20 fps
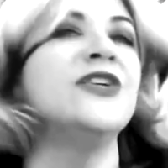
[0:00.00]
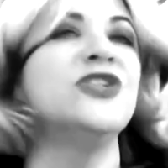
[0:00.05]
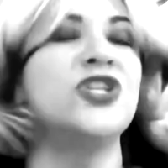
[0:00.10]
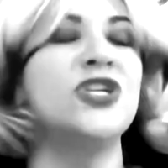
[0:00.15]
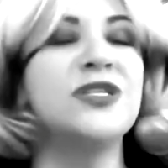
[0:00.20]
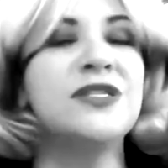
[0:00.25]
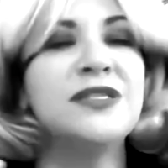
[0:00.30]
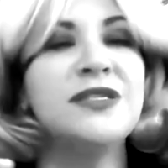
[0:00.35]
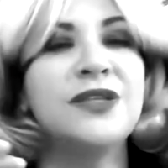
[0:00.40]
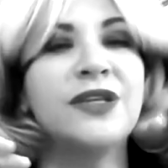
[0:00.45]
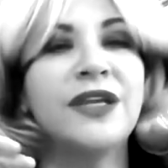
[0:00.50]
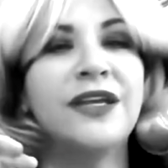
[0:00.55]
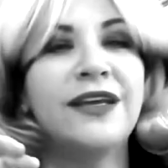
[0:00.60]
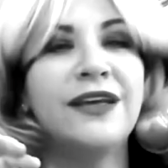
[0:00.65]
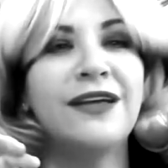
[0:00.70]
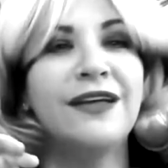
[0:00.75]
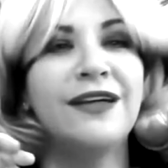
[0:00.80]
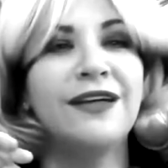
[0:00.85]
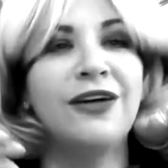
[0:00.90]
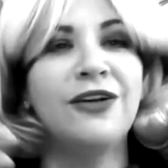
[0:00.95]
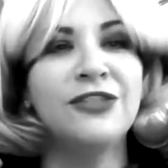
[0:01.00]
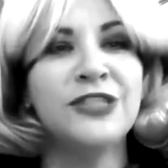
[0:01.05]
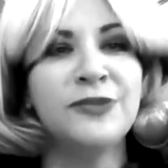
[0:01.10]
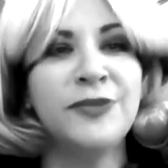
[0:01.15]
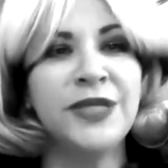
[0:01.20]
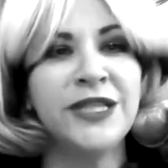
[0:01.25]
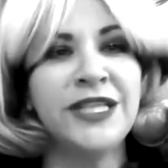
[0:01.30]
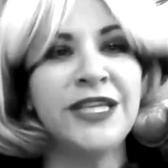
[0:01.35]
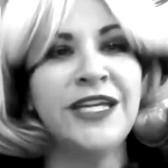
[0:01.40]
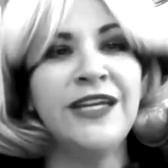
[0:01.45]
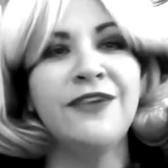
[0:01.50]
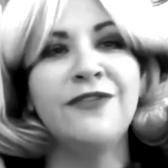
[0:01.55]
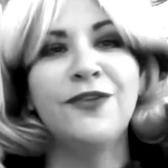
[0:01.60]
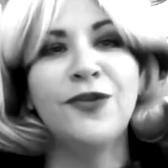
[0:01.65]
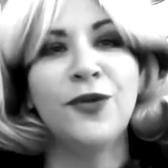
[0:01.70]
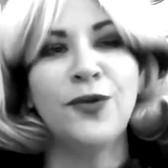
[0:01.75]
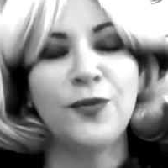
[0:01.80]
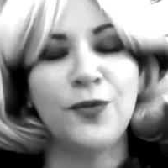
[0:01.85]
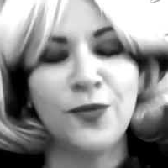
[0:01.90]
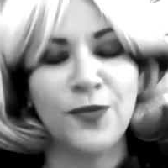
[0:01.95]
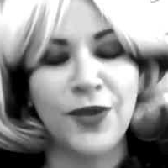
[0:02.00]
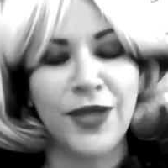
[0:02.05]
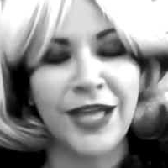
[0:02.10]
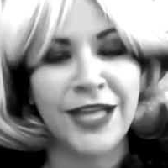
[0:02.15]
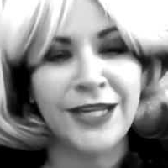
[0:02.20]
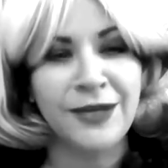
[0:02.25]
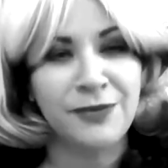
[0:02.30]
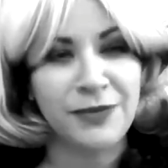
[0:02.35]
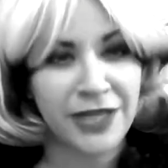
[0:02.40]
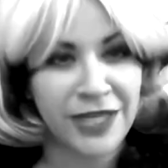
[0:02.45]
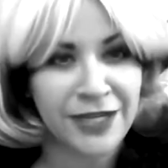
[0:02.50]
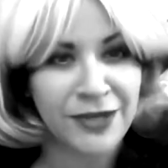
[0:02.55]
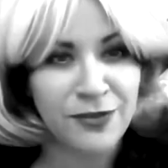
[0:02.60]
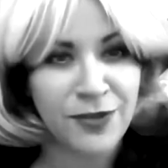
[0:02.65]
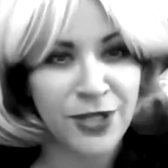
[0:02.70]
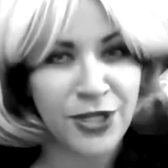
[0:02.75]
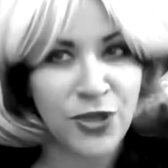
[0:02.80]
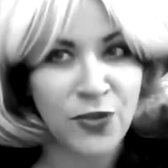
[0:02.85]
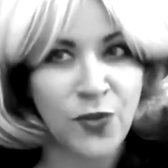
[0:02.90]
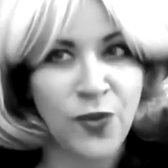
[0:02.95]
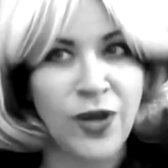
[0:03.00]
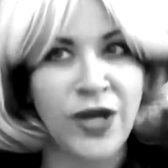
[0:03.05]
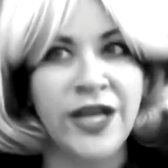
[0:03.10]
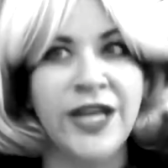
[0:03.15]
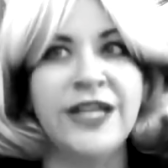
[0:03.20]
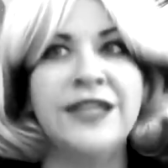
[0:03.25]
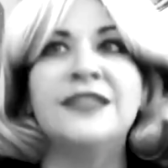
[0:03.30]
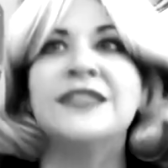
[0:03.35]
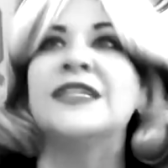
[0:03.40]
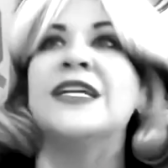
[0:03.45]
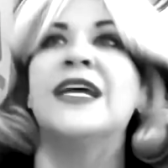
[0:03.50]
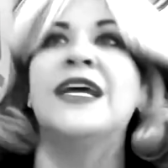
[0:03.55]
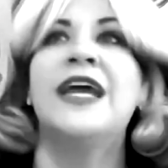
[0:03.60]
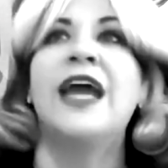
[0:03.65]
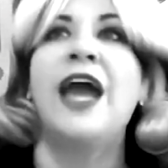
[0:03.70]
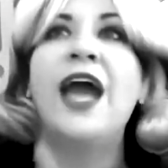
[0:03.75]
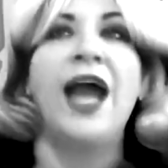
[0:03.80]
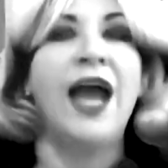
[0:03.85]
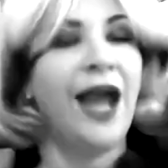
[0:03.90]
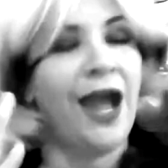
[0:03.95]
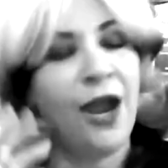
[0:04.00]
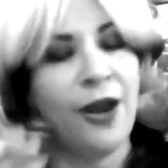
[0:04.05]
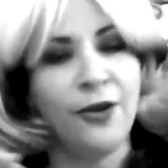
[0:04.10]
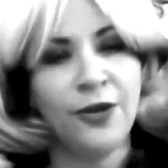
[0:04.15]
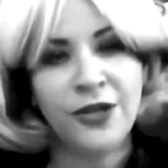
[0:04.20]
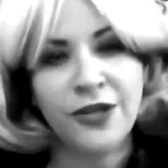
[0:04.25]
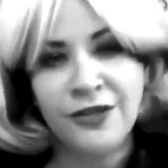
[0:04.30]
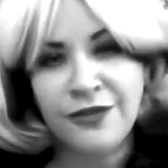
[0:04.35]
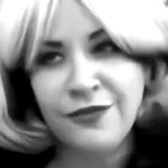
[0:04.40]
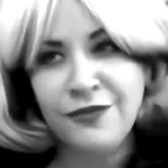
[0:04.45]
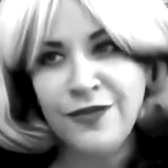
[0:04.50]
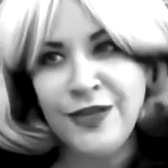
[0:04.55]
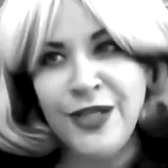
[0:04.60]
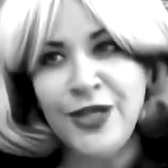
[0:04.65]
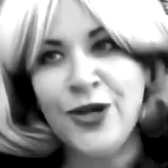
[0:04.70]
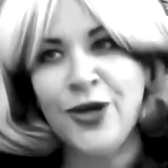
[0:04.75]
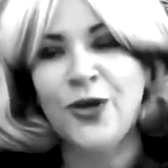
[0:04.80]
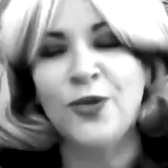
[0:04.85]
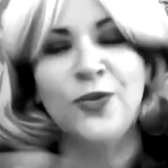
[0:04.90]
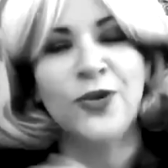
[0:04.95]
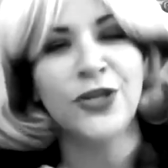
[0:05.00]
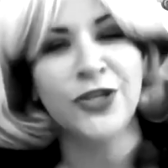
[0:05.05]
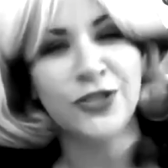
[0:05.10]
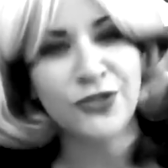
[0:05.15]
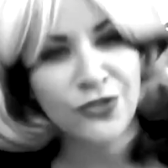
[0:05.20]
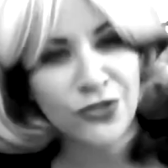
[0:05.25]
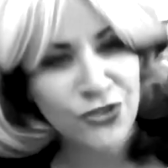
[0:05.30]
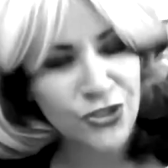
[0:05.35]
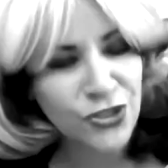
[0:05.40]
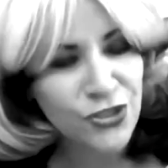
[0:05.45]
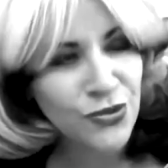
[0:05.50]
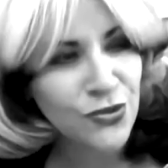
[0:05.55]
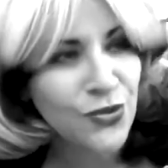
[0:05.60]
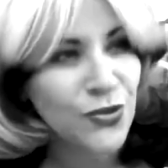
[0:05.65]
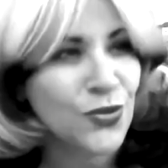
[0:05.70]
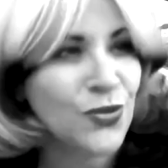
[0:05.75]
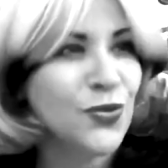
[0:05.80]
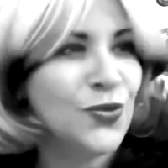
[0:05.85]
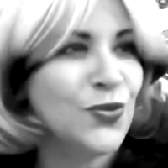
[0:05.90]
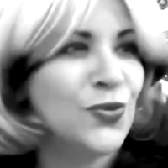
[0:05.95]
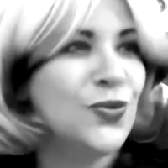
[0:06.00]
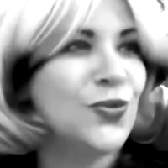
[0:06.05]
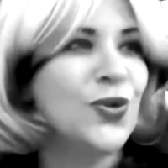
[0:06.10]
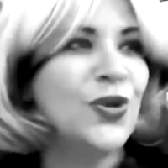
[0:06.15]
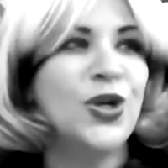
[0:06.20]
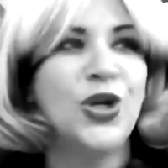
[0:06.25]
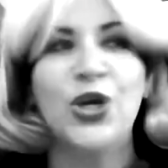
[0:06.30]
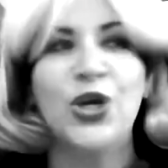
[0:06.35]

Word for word: Just ultimately, if you end up getting what you want, how are you going to feel? What are you going to do?